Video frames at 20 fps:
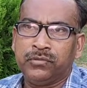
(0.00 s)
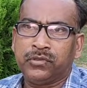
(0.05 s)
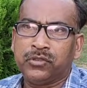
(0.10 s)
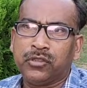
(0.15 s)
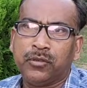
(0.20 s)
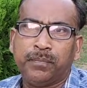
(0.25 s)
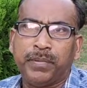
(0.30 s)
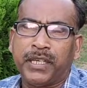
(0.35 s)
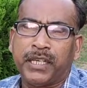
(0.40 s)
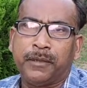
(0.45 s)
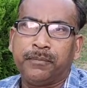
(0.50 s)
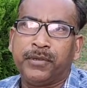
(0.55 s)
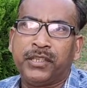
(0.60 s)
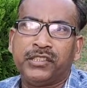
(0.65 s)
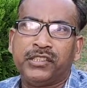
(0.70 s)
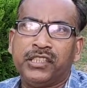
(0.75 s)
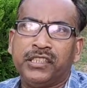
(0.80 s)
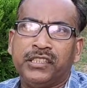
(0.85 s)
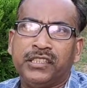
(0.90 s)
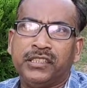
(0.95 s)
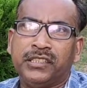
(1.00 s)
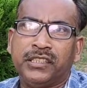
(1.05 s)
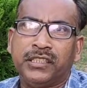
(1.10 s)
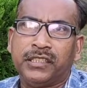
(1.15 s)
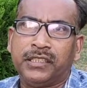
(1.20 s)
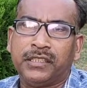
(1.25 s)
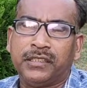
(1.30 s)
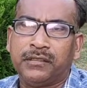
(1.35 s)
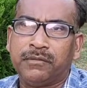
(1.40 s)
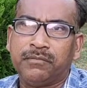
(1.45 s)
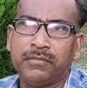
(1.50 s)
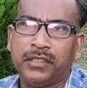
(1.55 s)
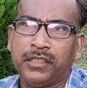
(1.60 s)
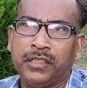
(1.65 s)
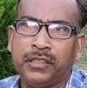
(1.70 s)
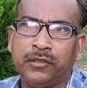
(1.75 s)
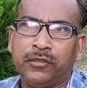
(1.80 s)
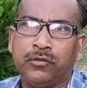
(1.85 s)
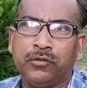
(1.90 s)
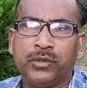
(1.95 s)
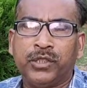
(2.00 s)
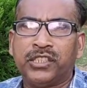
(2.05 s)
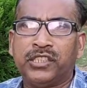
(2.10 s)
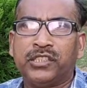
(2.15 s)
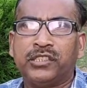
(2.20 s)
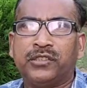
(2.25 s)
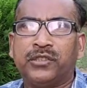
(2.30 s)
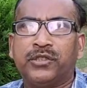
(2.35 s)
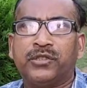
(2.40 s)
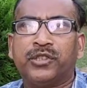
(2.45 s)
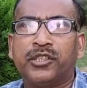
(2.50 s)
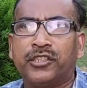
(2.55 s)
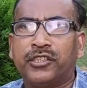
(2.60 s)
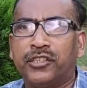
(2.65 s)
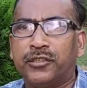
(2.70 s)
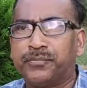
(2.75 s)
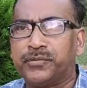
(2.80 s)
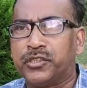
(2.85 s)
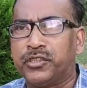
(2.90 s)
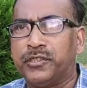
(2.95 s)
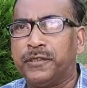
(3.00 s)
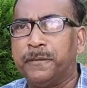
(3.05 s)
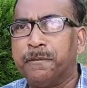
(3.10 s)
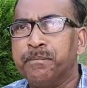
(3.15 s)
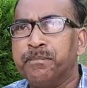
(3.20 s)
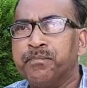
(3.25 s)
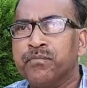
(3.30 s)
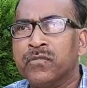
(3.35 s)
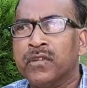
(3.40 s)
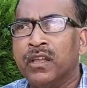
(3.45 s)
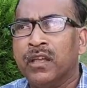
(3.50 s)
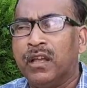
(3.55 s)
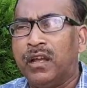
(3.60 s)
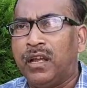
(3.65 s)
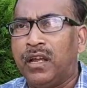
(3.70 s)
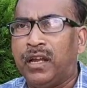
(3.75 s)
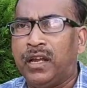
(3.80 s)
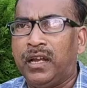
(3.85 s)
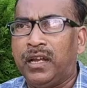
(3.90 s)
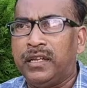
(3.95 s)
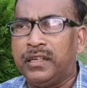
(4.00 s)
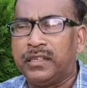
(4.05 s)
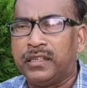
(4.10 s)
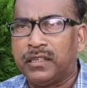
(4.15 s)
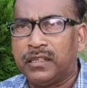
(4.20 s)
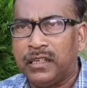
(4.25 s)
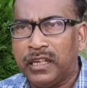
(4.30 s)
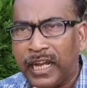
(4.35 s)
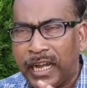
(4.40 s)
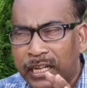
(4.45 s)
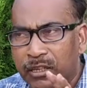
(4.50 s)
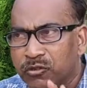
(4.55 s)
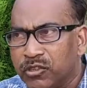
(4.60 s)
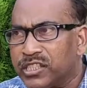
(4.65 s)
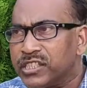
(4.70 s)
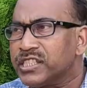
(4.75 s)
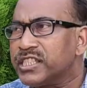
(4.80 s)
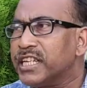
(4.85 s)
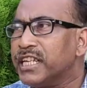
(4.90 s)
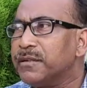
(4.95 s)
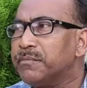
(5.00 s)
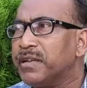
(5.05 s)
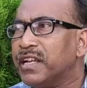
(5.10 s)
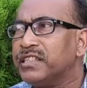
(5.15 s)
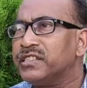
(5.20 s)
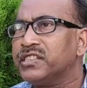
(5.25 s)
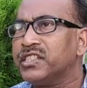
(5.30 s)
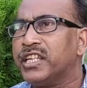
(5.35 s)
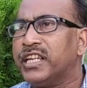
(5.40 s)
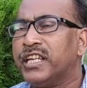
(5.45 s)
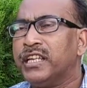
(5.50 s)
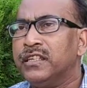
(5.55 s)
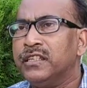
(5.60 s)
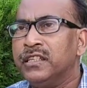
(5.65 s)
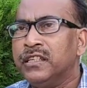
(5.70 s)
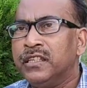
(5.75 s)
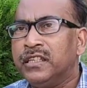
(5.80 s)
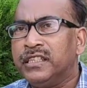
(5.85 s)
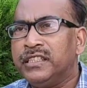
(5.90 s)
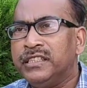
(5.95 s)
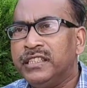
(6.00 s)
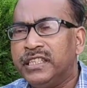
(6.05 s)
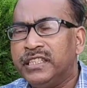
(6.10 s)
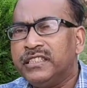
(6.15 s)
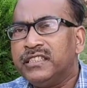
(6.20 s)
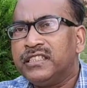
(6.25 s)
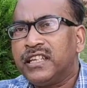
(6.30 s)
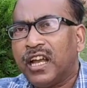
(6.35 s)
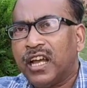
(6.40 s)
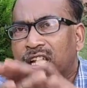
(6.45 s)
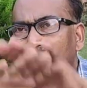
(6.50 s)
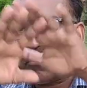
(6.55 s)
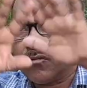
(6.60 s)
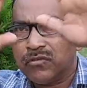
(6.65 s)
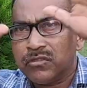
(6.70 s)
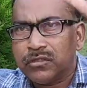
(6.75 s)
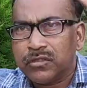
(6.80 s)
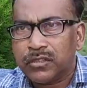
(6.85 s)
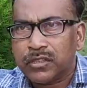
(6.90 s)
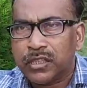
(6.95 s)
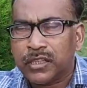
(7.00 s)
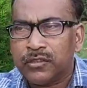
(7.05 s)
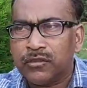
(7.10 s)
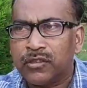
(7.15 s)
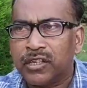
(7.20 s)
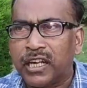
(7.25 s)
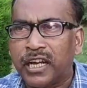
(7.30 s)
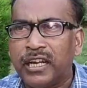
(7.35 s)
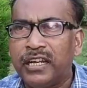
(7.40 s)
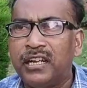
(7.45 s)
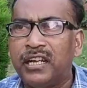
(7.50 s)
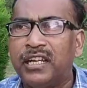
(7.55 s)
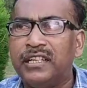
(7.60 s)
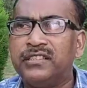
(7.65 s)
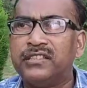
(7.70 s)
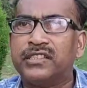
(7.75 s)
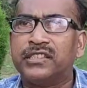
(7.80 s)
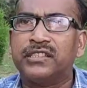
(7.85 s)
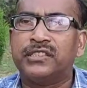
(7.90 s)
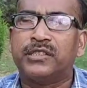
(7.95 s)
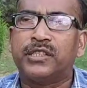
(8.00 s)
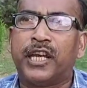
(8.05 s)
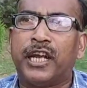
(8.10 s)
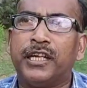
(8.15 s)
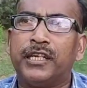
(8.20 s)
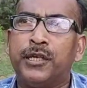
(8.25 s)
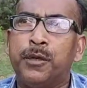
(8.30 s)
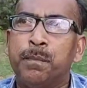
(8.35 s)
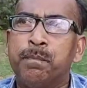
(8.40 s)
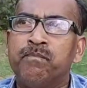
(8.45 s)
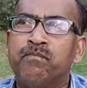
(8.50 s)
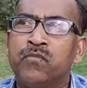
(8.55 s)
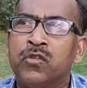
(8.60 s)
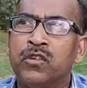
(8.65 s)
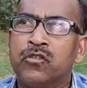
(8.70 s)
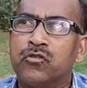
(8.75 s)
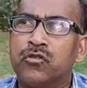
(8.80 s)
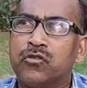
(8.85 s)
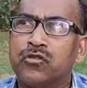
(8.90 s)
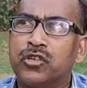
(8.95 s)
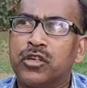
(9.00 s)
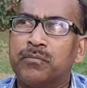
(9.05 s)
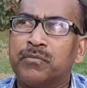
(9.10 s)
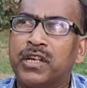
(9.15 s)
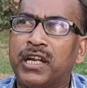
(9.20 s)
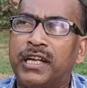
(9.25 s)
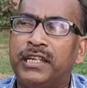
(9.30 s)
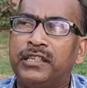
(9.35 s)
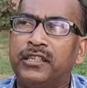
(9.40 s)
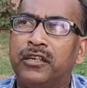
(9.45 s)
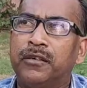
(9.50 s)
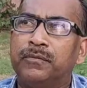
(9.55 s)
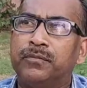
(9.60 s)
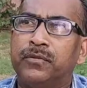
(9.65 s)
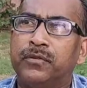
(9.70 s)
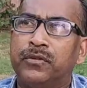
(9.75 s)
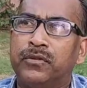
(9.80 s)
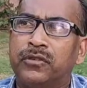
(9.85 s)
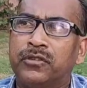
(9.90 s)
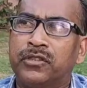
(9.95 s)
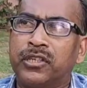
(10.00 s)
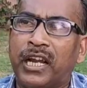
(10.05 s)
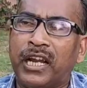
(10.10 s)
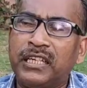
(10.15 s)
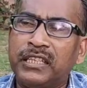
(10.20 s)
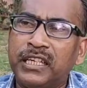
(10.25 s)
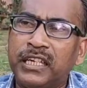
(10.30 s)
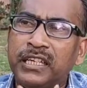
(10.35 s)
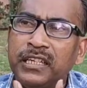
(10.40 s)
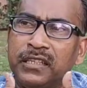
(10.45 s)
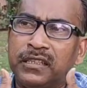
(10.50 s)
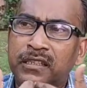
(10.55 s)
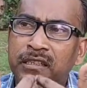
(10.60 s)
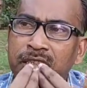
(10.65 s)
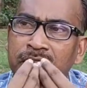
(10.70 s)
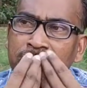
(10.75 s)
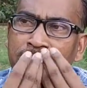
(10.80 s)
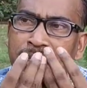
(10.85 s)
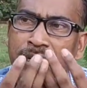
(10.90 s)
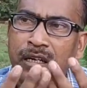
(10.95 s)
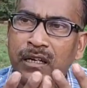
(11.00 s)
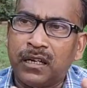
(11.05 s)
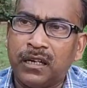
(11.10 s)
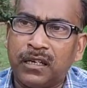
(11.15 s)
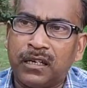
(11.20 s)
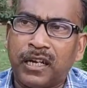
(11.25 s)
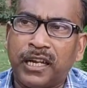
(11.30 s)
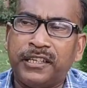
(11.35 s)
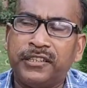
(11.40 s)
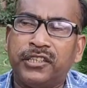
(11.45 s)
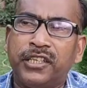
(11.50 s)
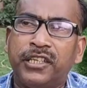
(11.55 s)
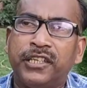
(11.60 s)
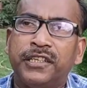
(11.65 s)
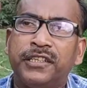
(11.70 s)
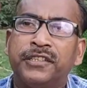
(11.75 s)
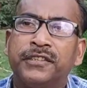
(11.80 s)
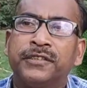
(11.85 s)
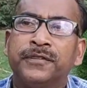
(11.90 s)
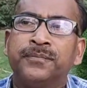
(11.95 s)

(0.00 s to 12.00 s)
so paraphrasing is this is the third option. And language game, I say in entire guidelines is that, so some kind of writing